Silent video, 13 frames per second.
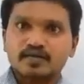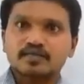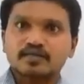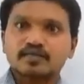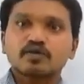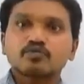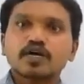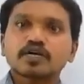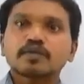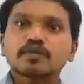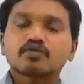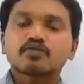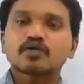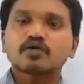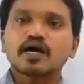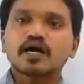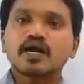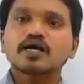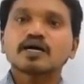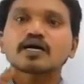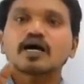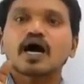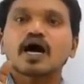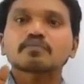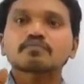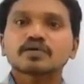That white matter what we call
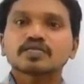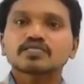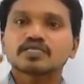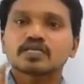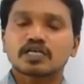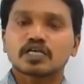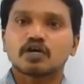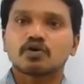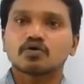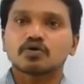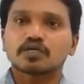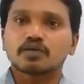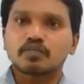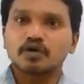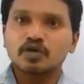corpus callosum.